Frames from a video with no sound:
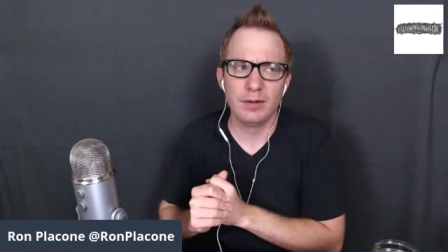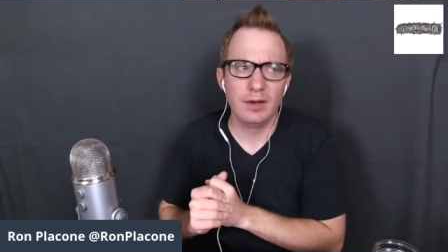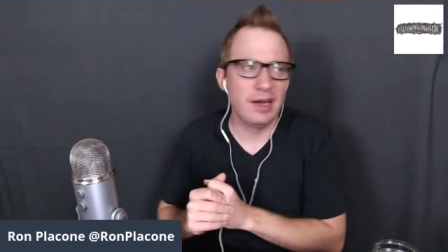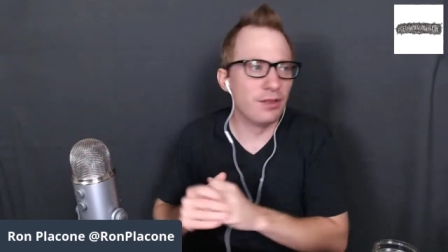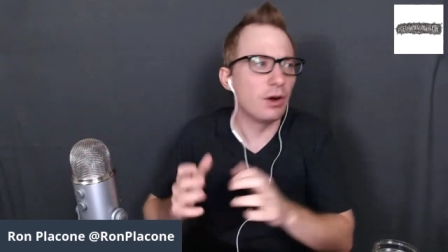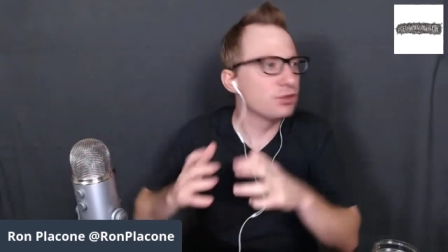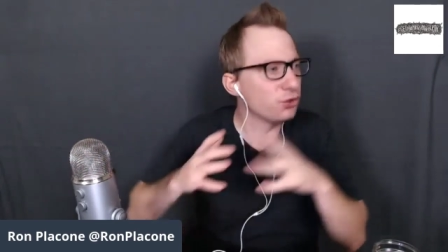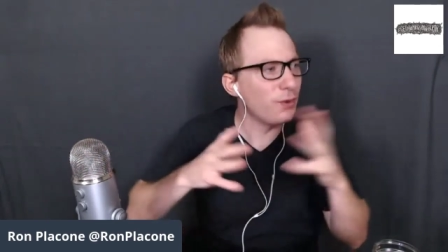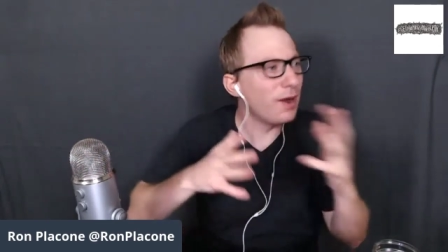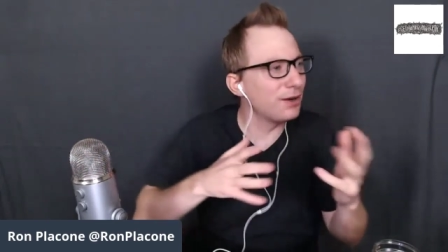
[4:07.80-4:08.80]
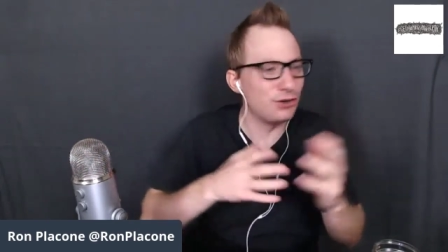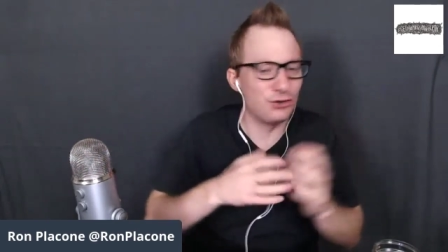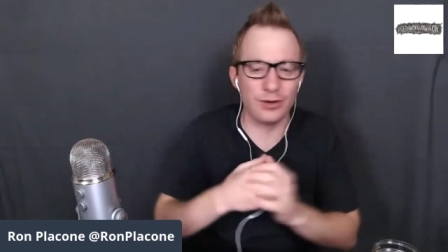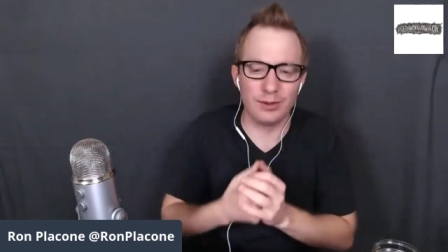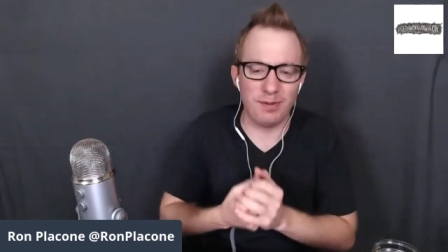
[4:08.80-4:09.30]
And they're all trying to
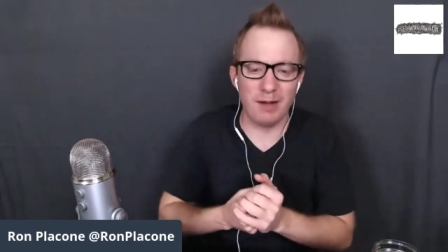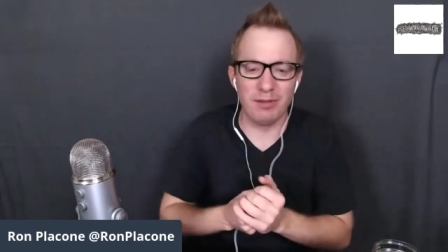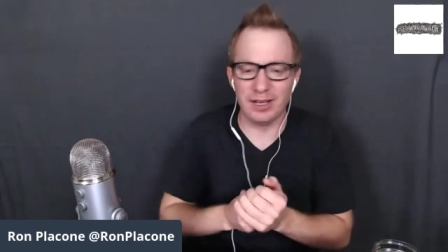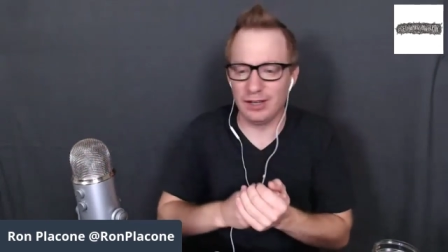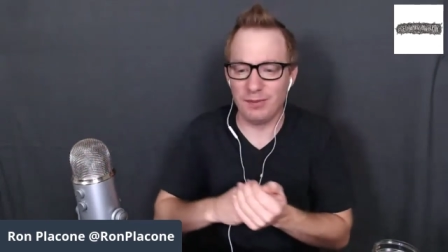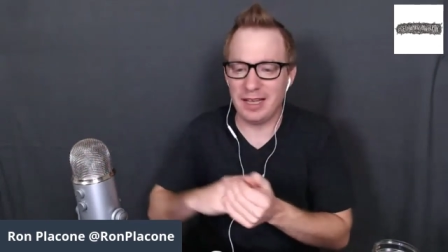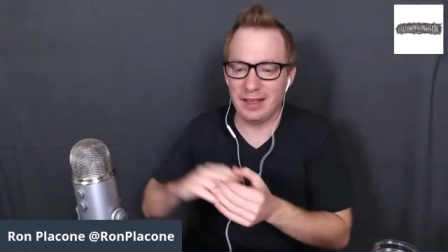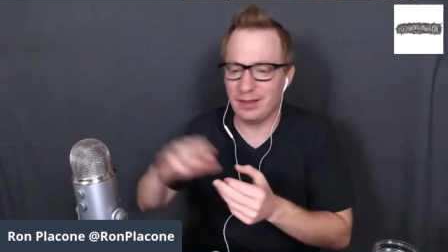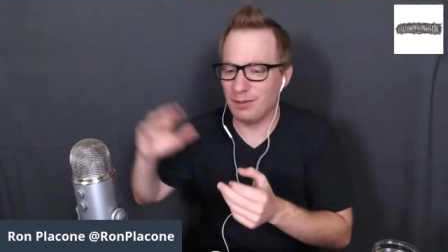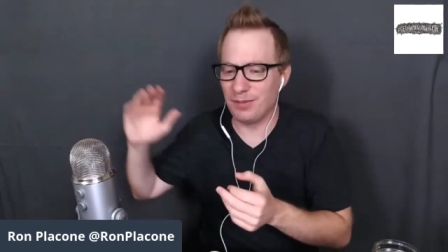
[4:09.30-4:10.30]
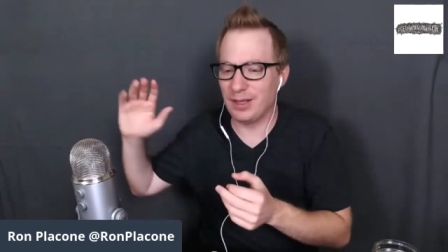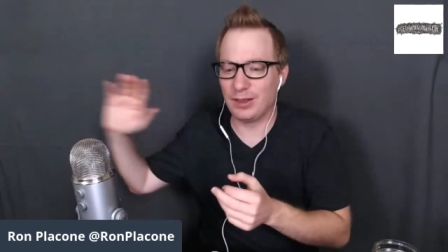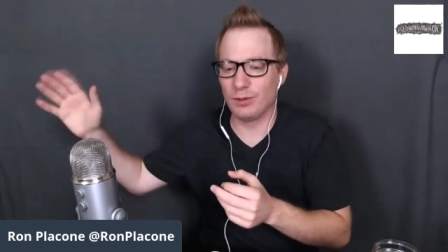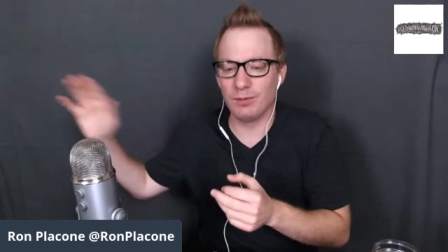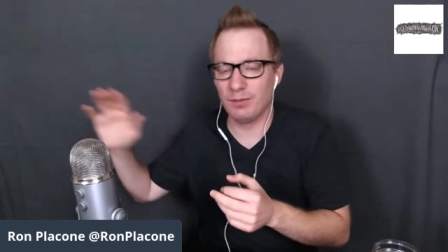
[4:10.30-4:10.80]
trick the public into making
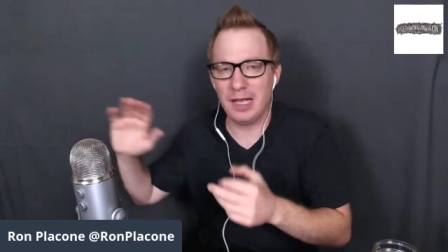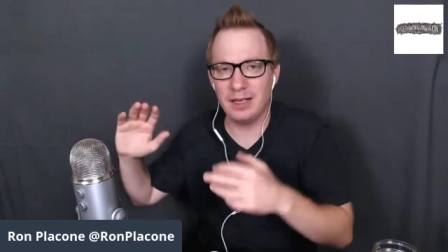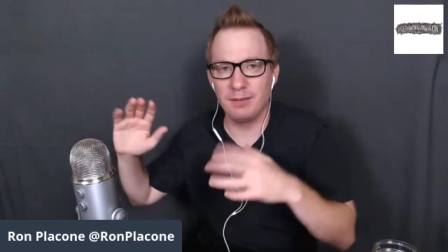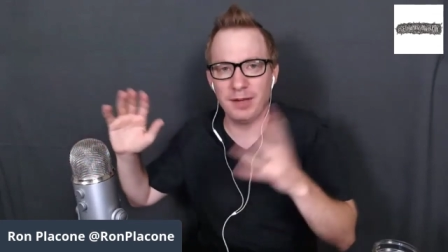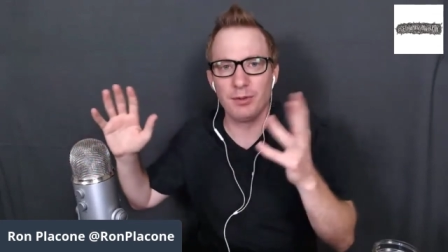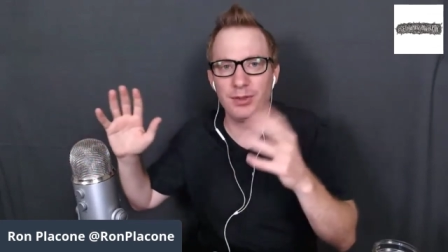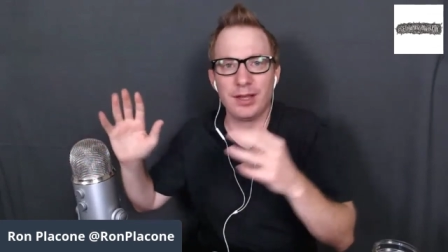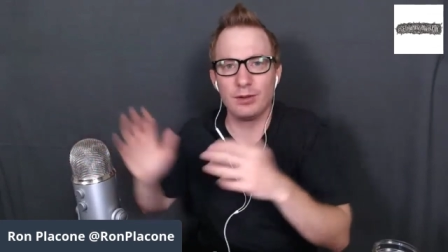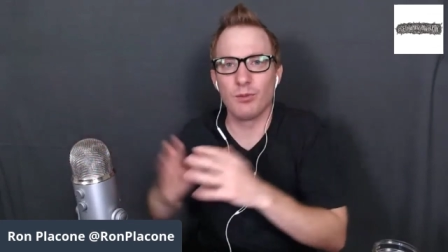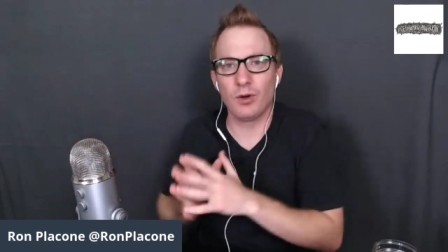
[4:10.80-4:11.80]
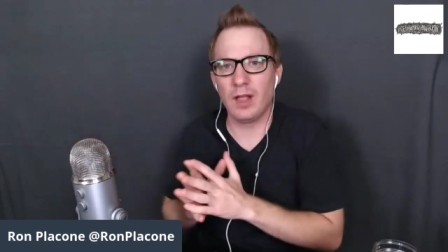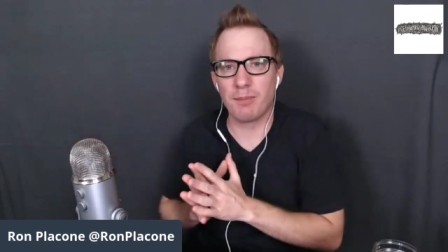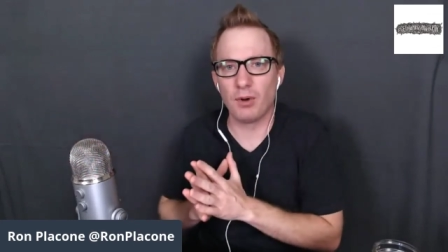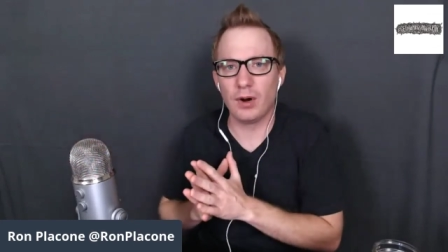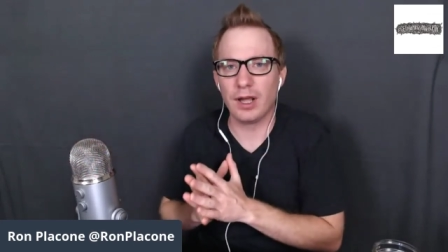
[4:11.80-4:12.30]
people think they're more like
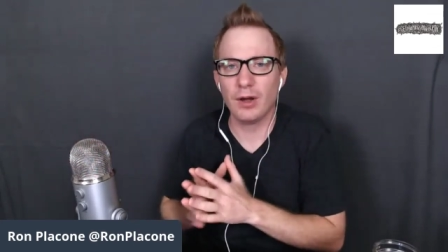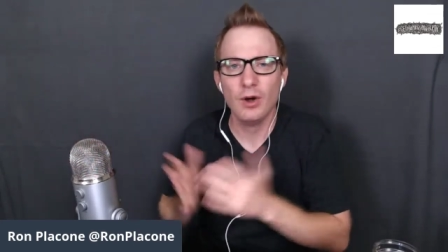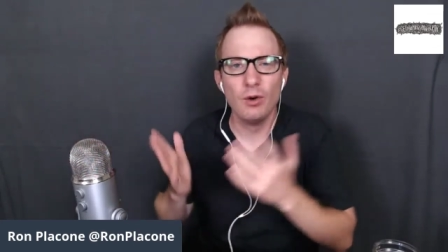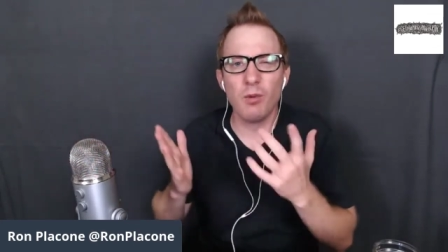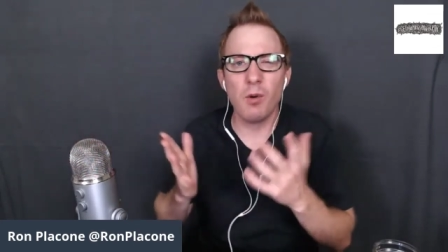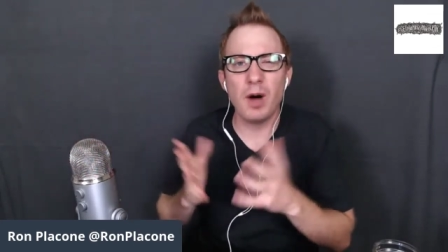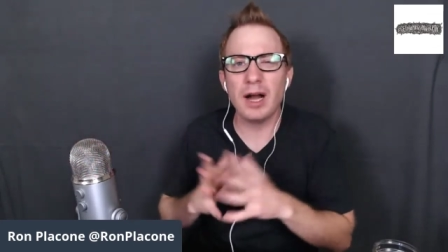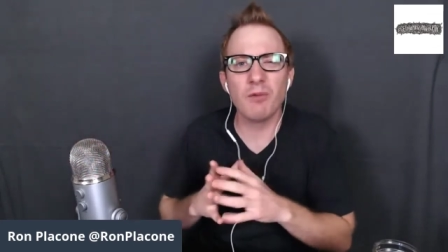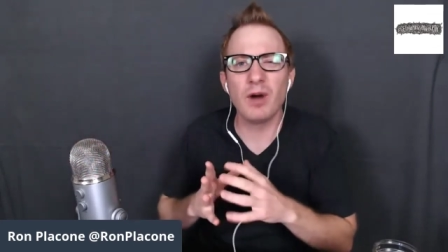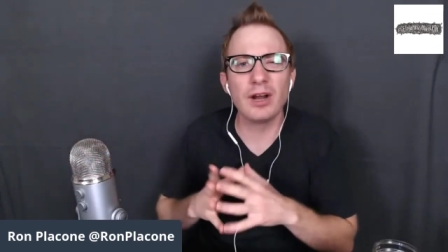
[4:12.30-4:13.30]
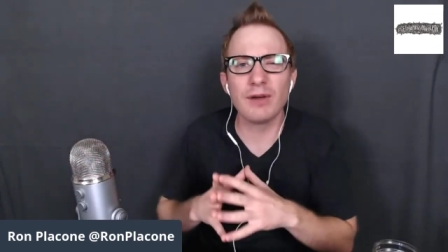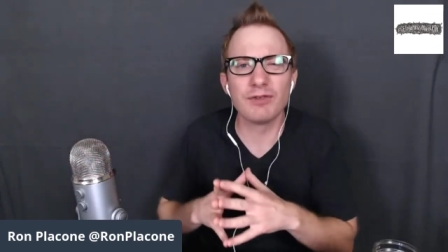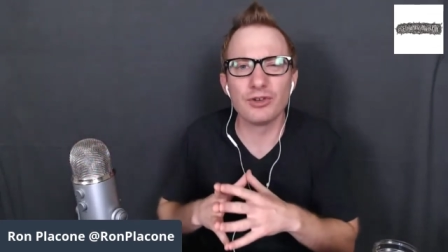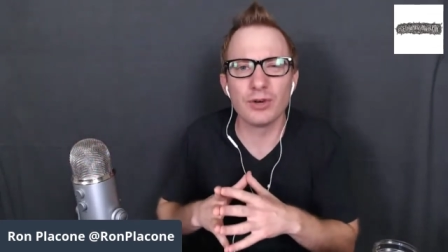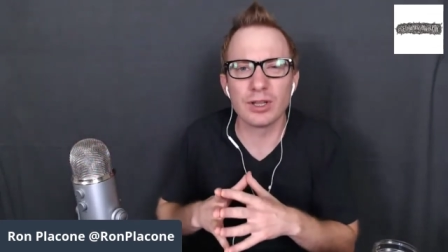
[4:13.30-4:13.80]
Bernie. Well, why do you have to
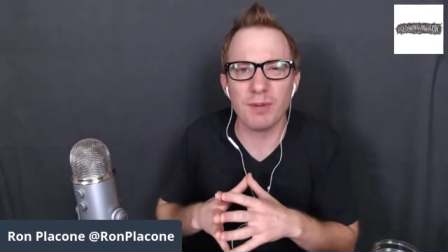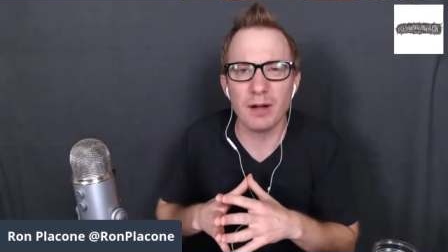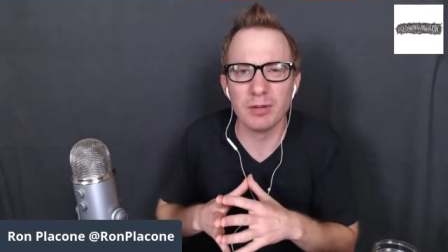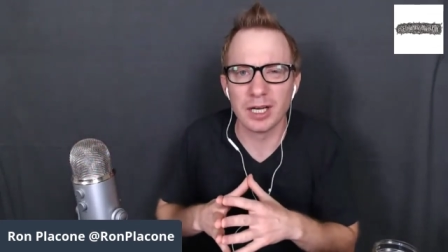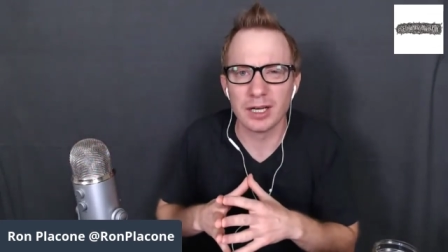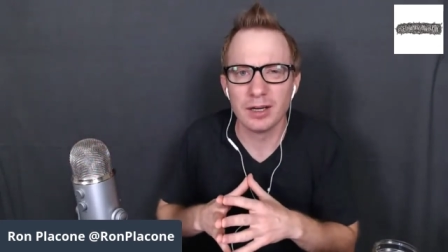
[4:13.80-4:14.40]
trick the public?